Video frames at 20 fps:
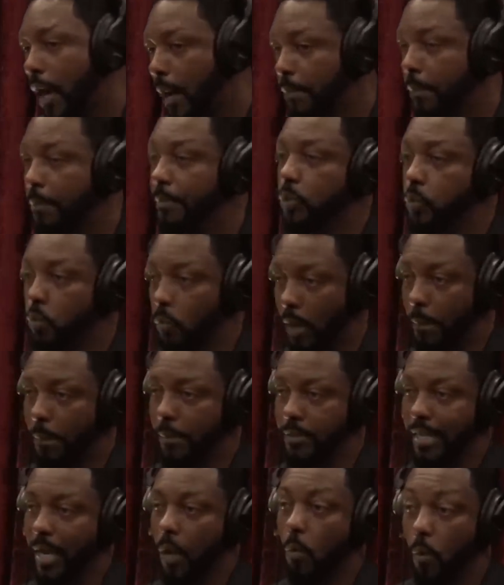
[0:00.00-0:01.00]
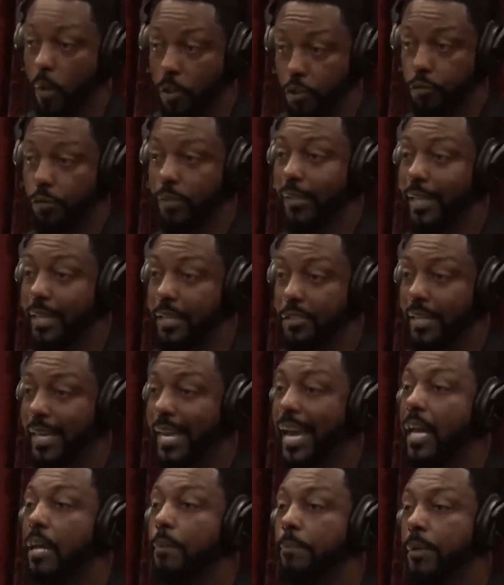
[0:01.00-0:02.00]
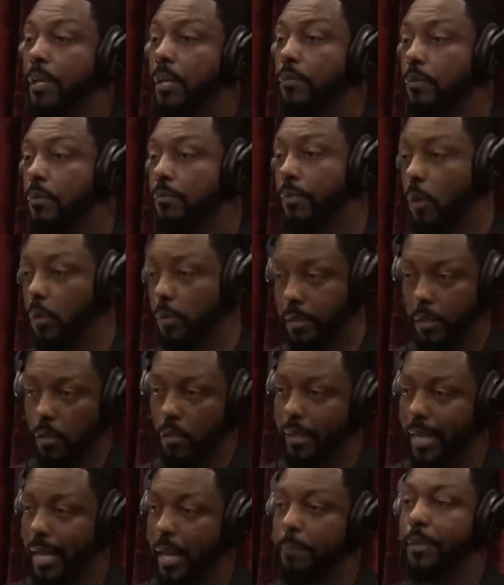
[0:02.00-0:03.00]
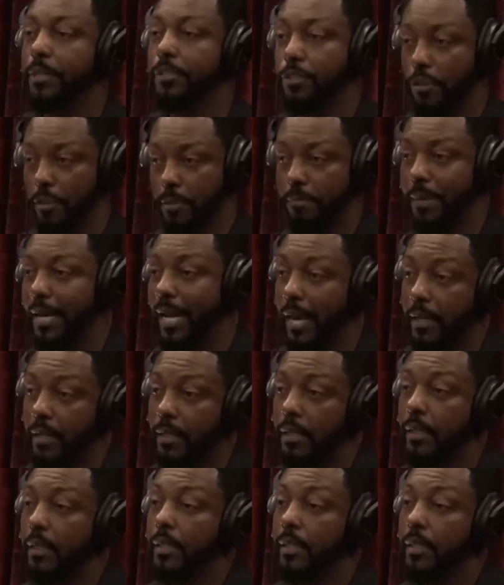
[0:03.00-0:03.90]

them as weapons that once released can't be revolted or can't be turned back,